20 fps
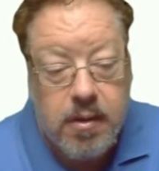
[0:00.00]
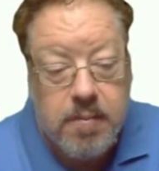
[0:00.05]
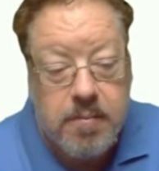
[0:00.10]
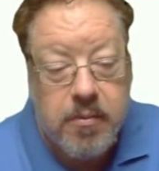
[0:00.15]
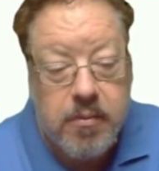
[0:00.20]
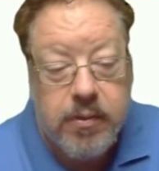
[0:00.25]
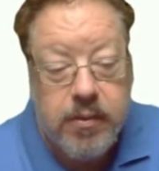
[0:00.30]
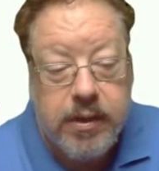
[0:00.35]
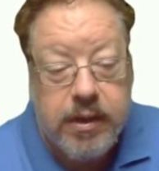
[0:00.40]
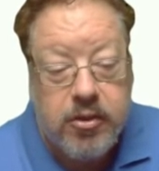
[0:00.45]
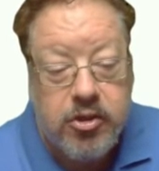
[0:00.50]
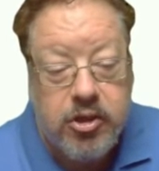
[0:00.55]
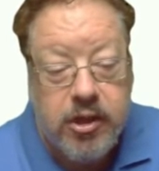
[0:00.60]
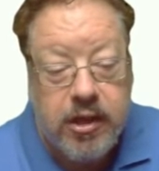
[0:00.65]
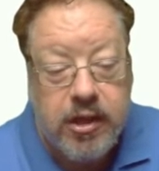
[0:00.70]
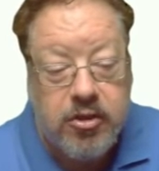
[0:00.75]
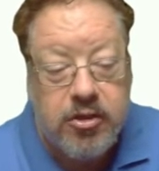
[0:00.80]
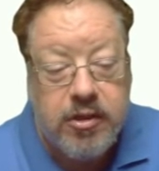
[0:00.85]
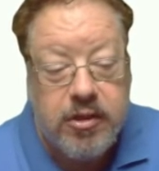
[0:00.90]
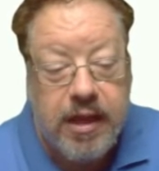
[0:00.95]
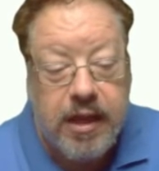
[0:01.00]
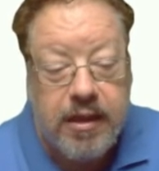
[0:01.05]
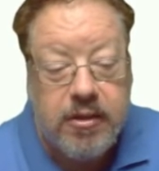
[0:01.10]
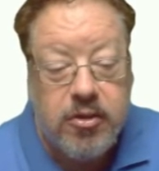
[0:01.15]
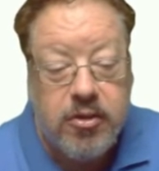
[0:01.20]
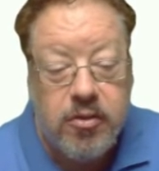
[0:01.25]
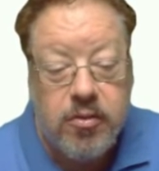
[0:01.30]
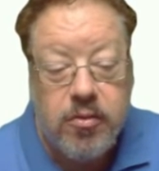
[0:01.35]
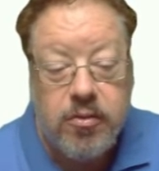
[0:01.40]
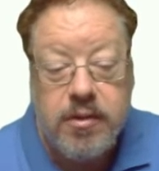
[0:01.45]
But we can change that
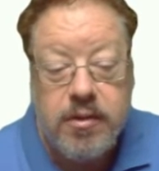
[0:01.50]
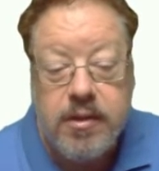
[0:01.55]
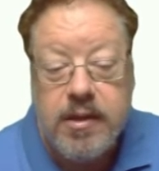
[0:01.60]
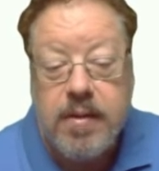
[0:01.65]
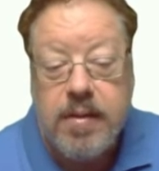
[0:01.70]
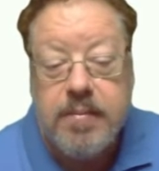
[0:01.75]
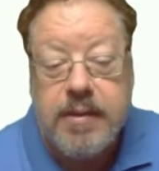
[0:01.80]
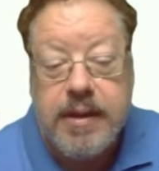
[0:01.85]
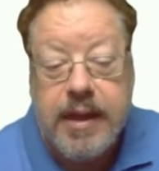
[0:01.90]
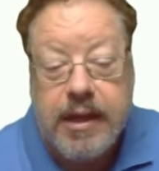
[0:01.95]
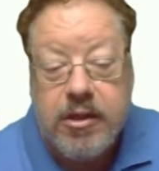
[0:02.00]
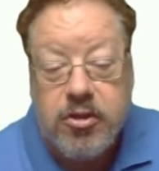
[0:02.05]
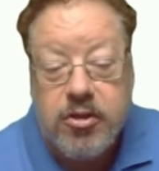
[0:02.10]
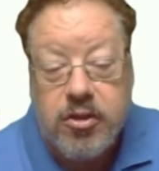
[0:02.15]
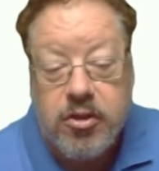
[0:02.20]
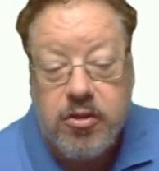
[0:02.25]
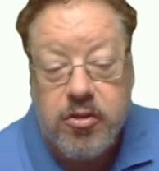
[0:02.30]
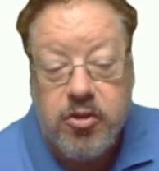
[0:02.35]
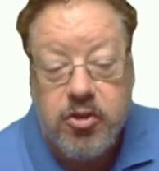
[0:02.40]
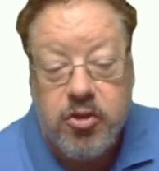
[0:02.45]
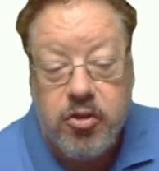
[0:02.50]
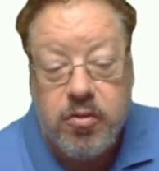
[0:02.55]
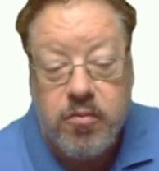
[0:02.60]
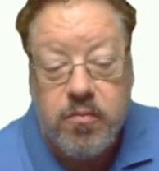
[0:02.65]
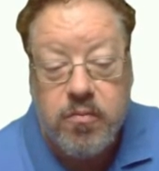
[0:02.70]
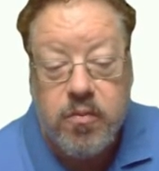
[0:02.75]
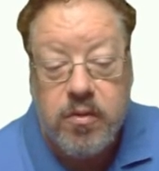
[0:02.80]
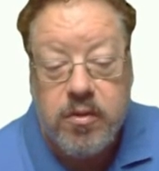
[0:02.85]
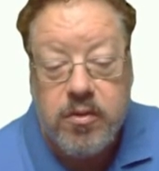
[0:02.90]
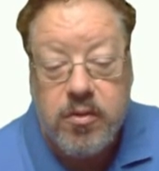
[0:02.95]
to, some nations should
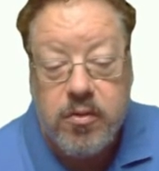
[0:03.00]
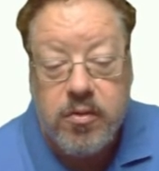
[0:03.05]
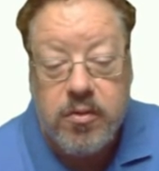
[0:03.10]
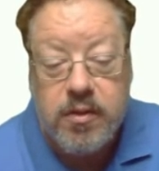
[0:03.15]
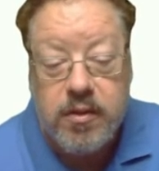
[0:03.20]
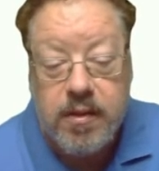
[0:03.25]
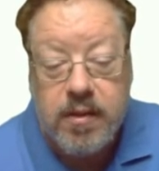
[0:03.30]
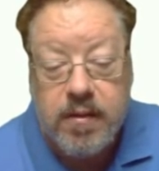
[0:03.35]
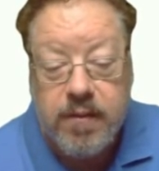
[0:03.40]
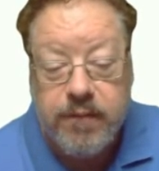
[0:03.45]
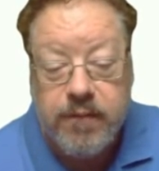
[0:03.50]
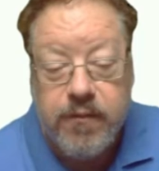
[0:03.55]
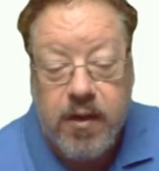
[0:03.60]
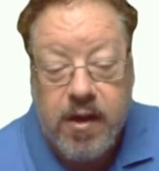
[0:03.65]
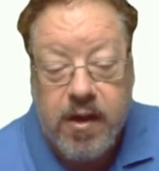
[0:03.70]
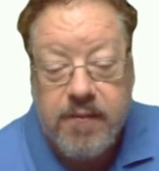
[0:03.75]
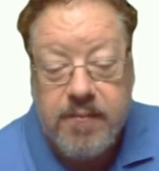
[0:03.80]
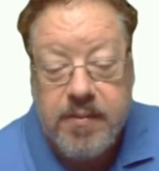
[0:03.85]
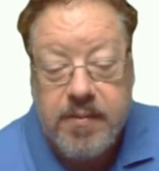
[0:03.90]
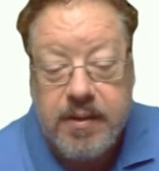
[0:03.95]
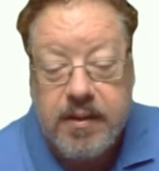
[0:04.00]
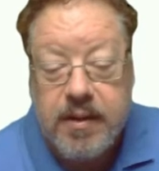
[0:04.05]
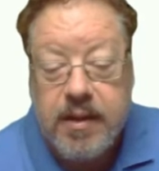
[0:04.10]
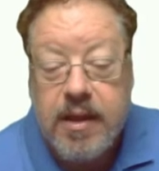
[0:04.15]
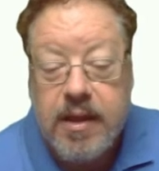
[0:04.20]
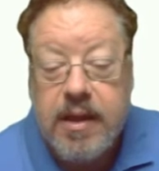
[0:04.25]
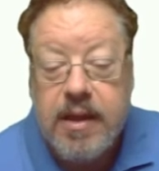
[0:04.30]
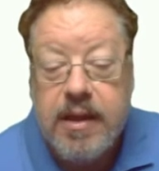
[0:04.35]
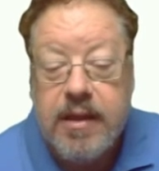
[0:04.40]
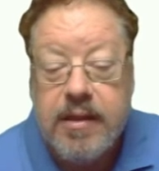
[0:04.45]
reduce their involvement
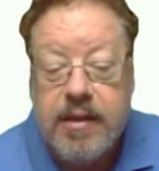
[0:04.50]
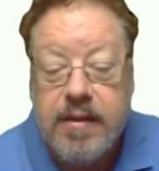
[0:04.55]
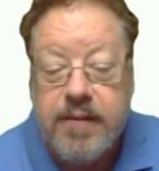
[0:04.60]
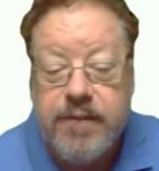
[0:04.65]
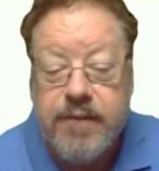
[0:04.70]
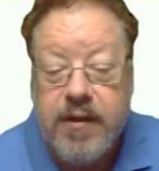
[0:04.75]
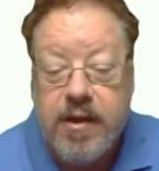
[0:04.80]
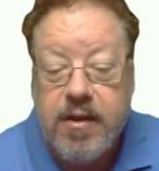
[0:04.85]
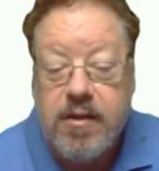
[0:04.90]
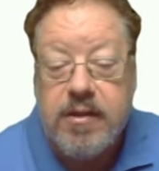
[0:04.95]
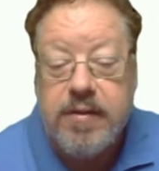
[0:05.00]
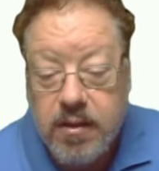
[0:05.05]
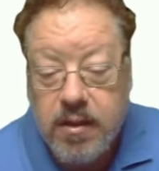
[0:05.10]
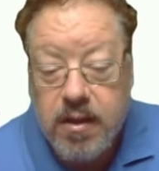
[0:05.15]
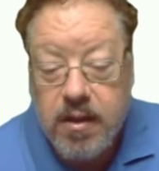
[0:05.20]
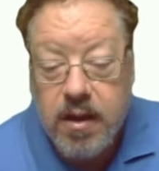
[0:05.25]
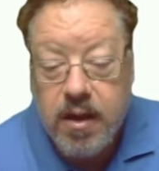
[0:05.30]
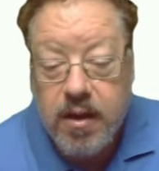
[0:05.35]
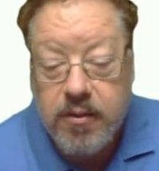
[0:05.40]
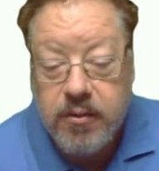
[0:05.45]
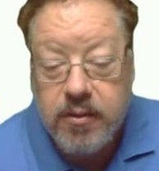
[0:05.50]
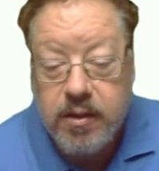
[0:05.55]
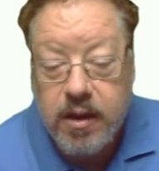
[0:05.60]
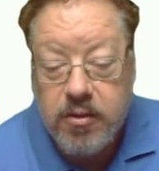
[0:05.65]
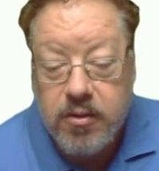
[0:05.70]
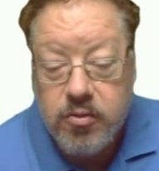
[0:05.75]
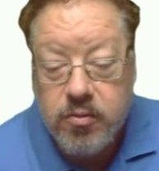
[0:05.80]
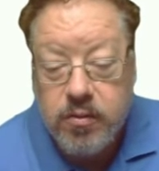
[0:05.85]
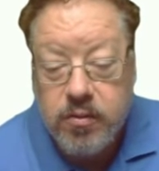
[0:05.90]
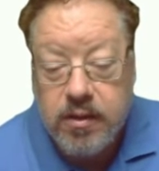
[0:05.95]
in the affairs of other
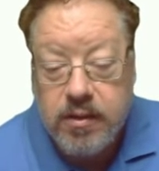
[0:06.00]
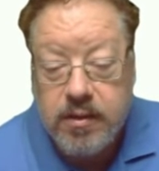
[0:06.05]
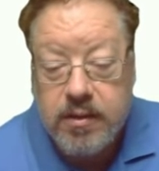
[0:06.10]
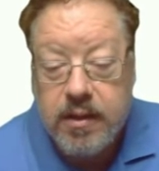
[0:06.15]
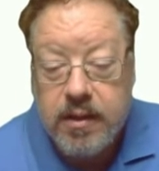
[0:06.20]
countries,